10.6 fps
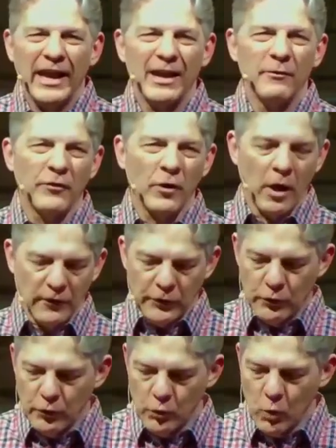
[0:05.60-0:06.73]
for all of you who
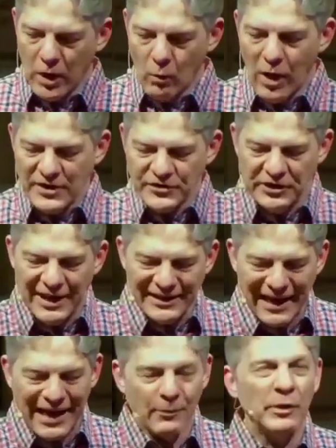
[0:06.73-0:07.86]
are watching online, we
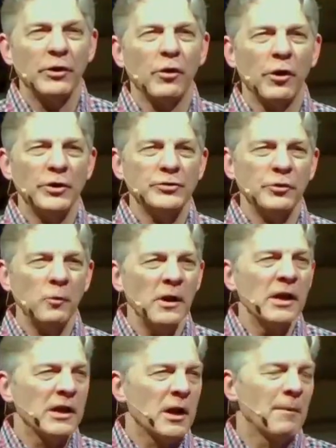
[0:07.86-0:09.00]
encourage you come
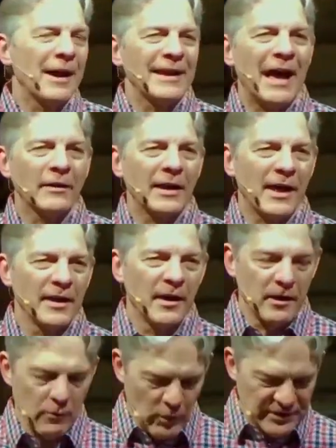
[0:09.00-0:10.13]
on out on a
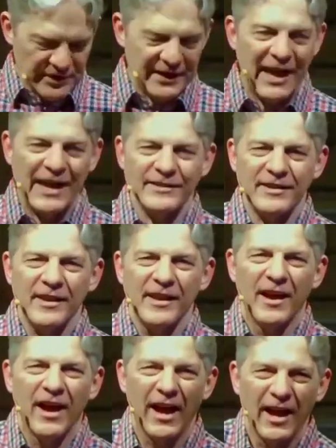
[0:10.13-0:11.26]
Wednesday night. Uh,
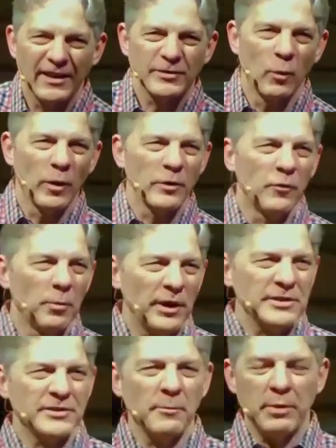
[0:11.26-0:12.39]
it's a wonderful place to
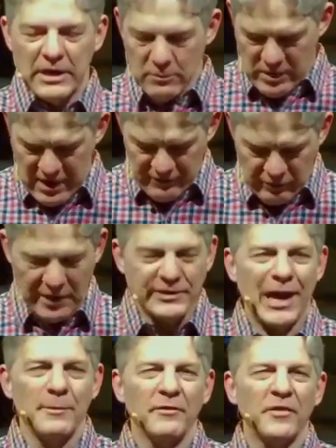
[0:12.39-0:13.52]
be. We have a great time of
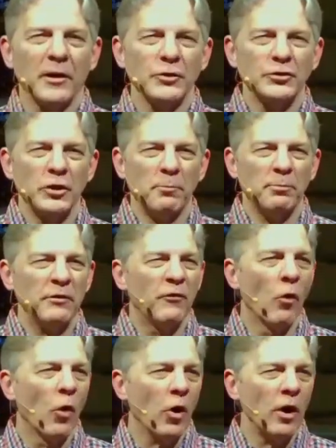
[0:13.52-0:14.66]
fellowship
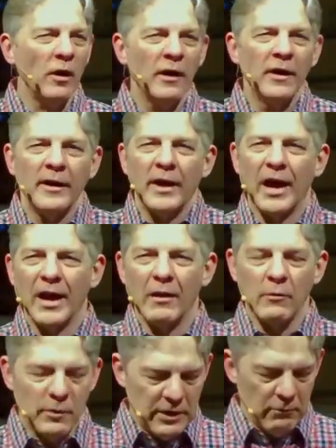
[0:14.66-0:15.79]
before. Uh, we
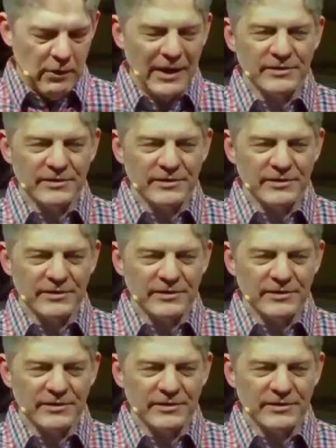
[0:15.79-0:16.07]
had such